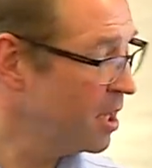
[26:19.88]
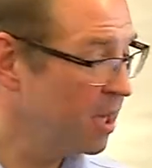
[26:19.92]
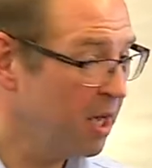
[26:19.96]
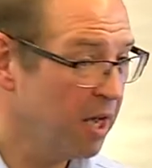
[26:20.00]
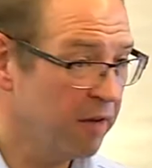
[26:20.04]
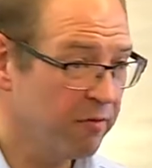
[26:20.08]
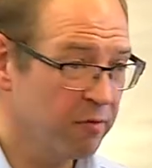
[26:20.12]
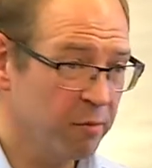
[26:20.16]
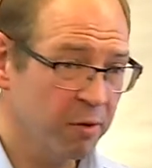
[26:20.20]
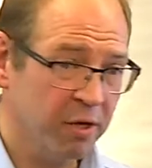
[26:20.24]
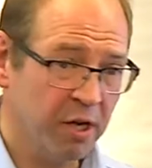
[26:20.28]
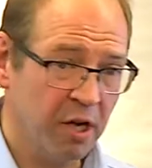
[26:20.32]

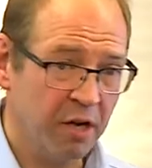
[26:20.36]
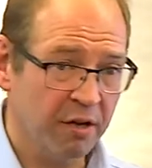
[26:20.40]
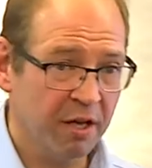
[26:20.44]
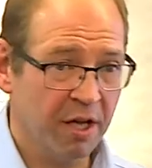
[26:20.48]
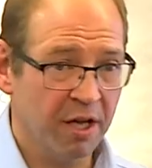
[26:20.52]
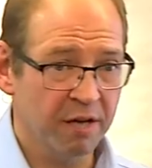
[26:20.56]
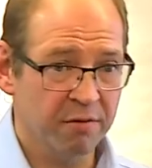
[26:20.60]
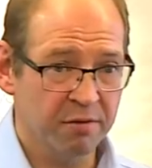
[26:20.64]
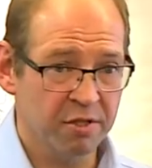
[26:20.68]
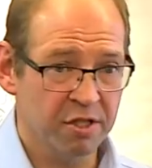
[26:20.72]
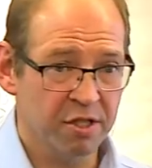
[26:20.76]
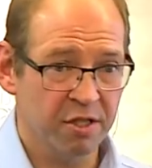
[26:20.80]
Everybody
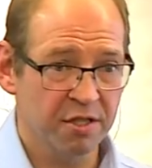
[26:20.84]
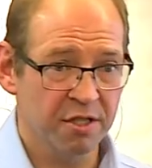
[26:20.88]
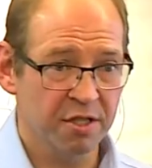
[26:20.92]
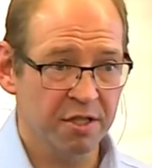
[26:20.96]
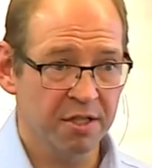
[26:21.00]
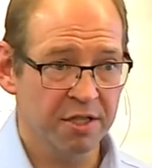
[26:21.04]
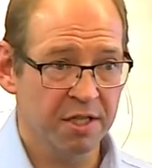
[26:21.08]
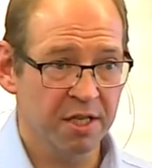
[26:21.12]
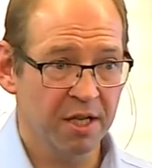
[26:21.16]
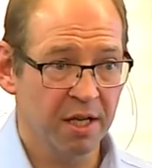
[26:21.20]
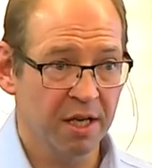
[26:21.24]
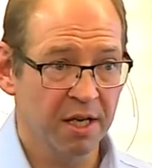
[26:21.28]
okay with
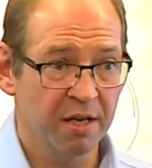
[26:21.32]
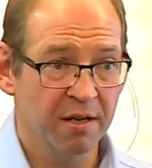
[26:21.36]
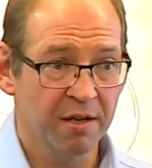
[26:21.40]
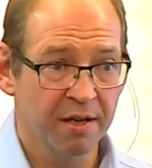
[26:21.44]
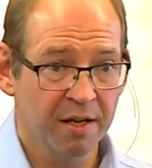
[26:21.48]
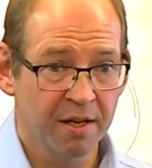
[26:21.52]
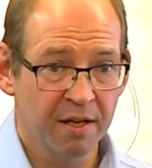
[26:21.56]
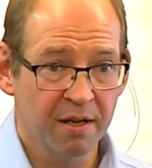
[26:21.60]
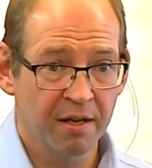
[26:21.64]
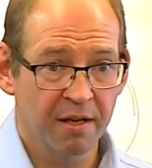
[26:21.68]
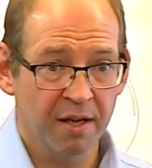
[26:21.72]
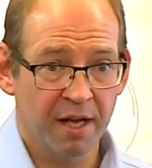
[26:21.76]
JCT?
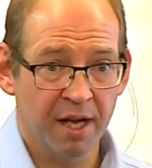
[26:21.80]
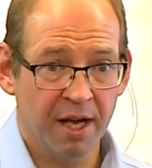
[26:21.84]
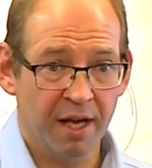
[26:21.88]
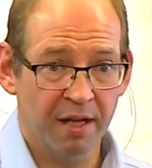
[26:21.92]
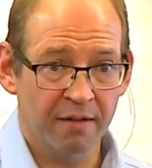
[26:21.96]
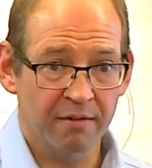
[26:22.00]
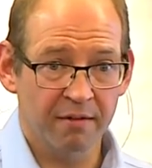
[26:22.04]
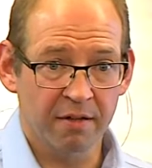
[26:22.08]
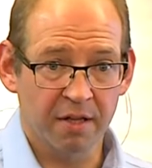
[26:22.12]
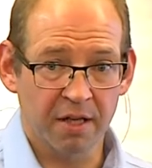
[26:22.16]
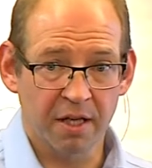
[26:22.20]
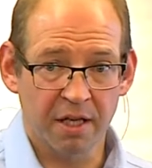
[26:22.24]

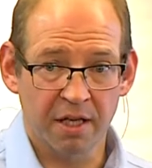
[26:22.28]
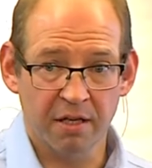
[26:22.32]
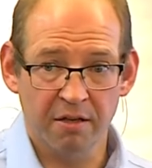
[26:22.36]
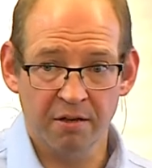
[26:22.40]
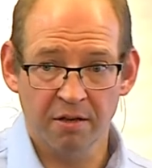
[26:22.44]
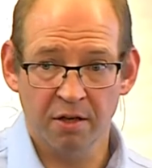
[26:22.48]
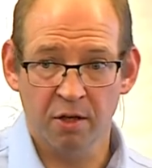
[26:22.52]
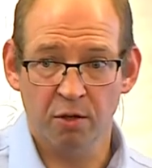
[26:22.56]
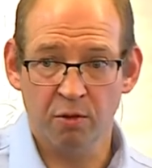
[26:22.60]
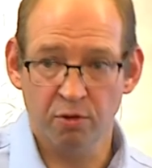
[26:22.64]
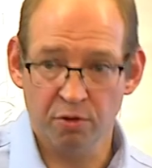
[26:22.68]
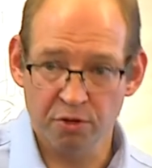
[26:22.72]
and the
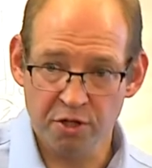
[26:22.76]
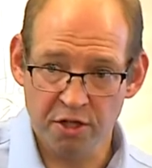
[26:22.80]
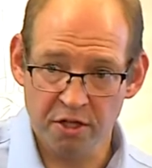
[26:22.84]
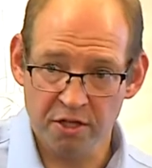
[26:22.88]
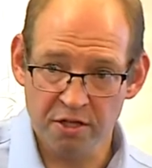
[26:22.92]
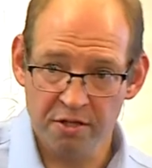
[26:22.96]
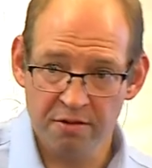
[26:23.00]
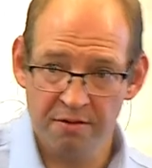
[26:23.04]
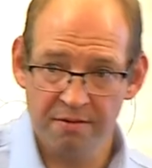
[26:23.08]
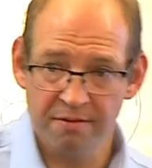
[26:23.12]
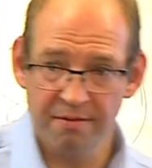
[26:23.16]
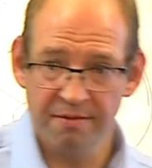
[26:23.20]

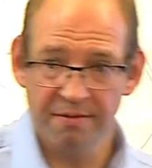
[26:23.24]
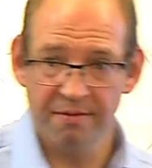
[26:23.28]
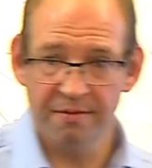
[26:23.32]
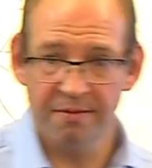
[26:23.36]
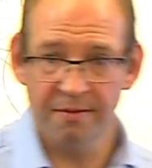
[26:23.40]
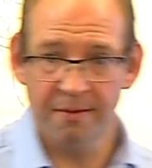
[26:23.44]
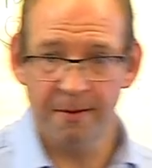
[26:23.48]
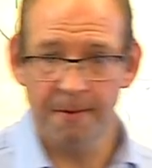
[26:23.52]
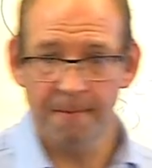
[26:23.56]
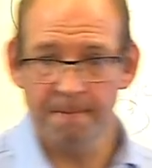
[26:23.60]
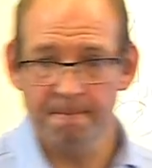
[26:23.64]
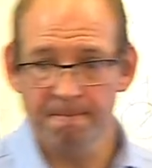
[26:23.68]
clauses.
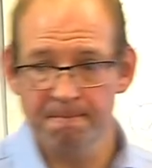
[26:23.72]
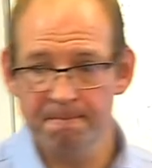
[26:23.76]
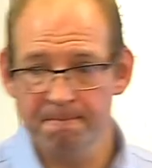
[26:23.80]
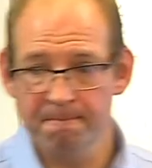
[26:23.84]
Yeah?